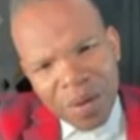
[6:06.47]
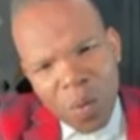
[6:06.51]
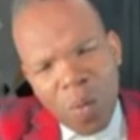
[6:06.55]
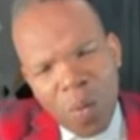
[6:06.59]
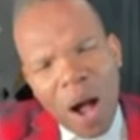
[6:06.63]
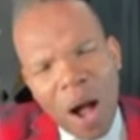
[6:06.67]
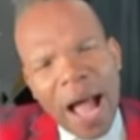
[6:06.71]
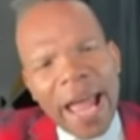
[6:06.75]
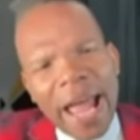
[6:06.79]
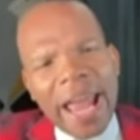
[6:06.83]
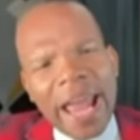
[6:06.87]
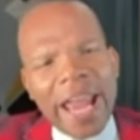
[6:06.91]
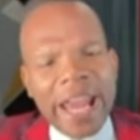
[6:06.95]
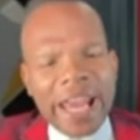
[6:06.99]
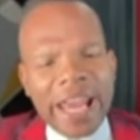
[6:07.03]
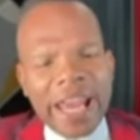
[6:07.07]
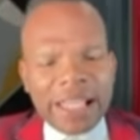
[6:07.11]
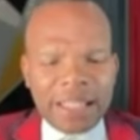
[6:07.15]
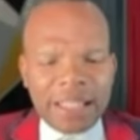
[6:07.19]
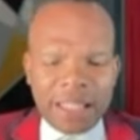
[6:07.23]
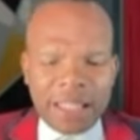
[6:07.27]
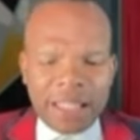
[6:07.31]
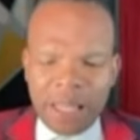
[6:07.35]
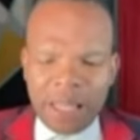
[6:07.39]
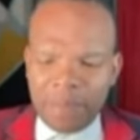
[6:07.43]
why
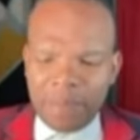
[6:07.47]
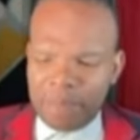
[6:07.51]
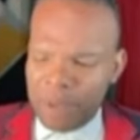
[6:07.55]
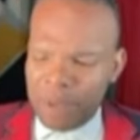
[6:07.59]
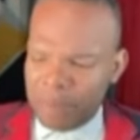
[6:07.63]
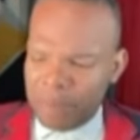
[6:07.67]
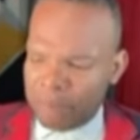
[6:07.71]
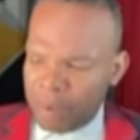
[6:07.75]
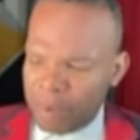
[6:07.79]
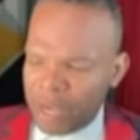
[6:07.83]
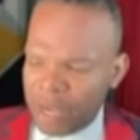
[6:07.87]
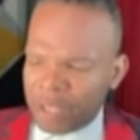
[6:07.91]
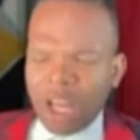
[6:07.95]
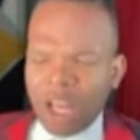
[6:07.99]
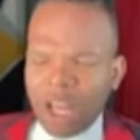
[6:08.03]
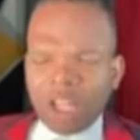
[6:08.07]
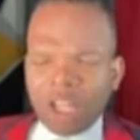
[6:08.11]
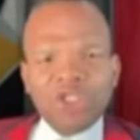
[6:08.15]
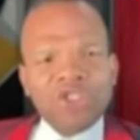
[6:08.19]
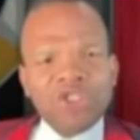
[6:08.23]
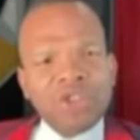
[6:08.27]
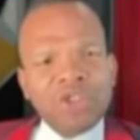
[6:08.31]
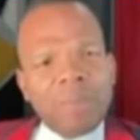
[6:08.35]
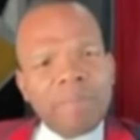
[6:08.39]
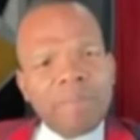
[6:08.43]
is the DPP
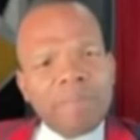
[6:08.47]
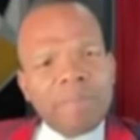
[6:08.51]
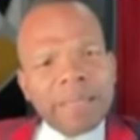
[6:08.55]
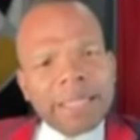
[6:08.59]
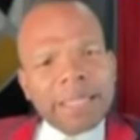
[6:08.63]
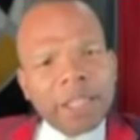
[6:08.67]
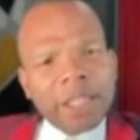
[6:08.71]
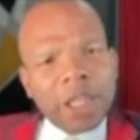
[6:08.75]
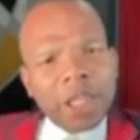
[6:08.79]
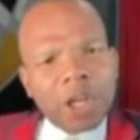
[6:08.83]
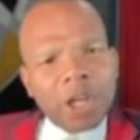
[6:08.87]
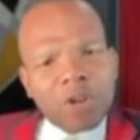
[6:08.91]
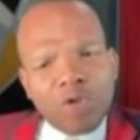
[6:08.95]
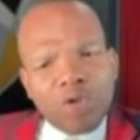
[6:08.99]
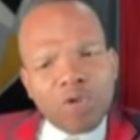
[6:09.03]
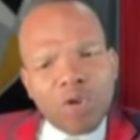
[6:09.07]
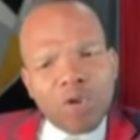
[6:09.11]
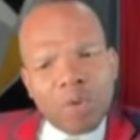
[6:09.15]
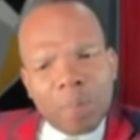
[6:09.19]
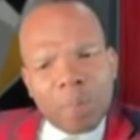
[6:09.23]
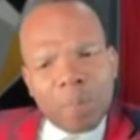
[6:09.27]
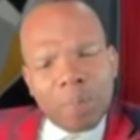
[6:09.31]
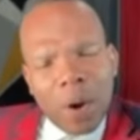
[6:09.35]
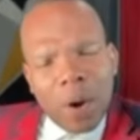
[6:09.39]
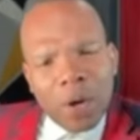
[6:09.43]
not submitting the
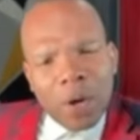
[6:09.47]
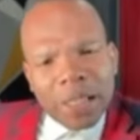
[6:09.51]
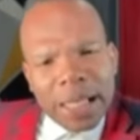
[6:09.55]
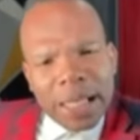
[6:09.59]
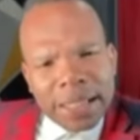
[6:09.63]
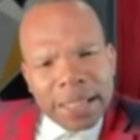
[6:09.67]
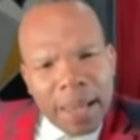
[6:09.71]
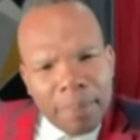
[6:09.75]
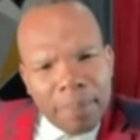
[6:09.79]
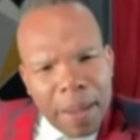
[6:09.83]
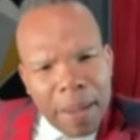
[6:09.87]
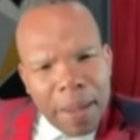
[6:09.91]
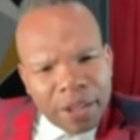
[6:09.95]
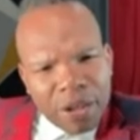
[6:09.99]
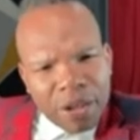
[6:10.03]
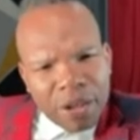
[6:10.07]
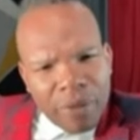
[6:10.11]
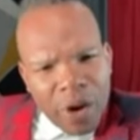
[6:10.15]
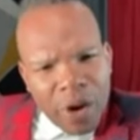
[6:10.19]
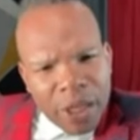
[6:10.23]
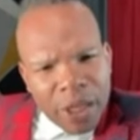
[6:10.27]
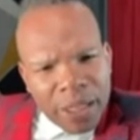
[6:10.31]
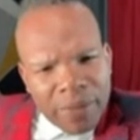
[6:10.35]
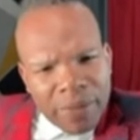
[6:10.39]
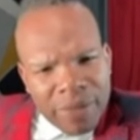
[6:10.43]
Kroll report as a part
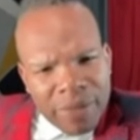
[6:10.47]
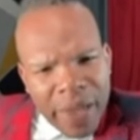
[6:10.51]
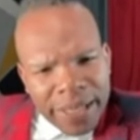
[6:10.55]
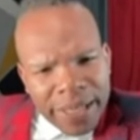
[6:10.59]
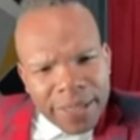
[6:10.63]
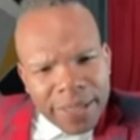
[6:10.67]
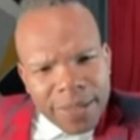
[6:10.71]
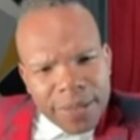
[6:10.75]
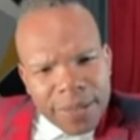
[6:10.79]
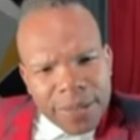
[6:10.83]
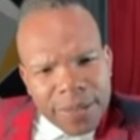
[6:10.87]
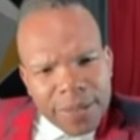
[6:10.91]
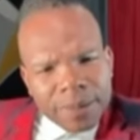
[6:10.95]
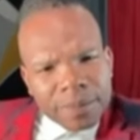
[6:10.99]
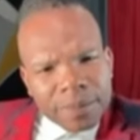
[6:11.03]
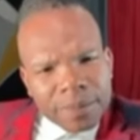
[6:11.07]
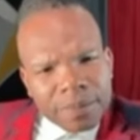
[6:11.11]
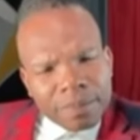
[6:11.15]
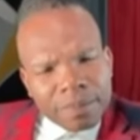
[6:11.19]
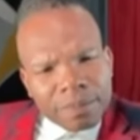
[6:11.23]
of our defense?